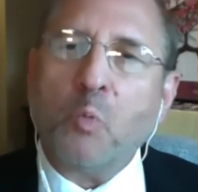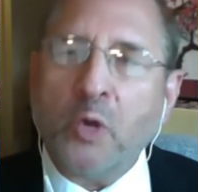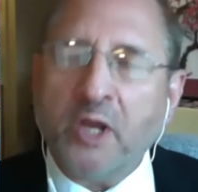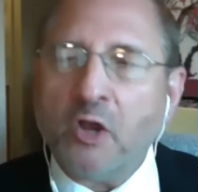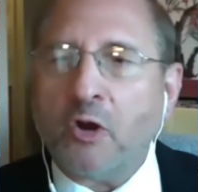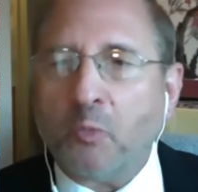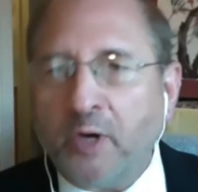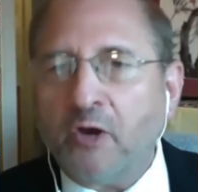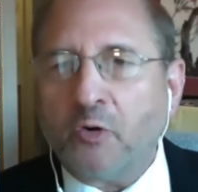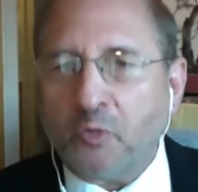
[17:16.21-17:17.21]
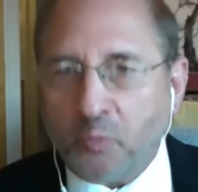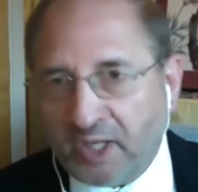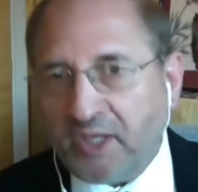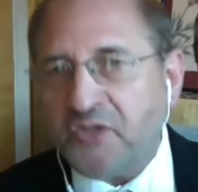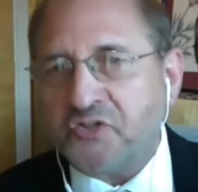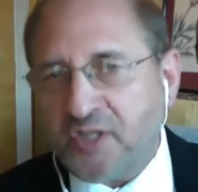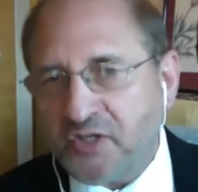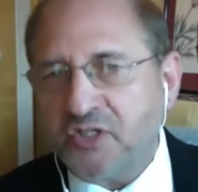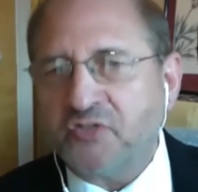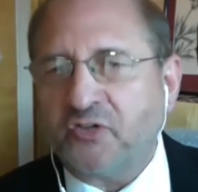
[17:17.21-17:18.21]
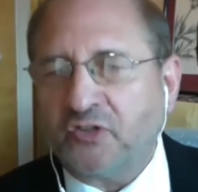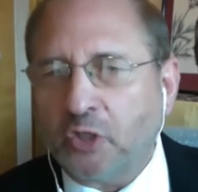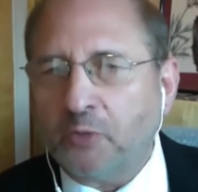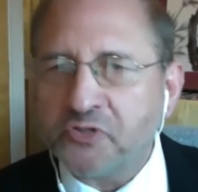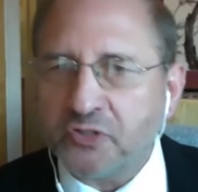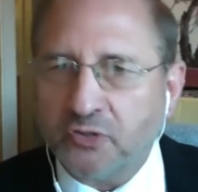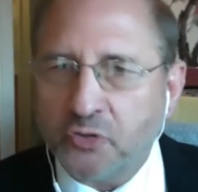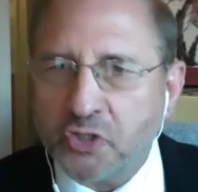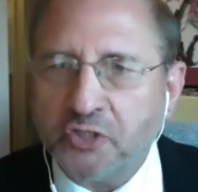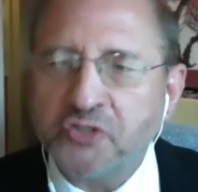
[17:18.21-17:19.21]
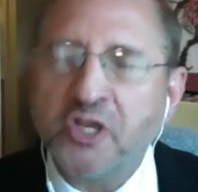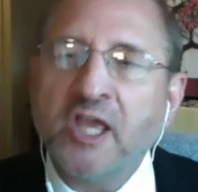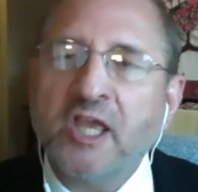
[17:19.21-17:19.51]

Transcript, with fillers: we are we are we citizens for global solutions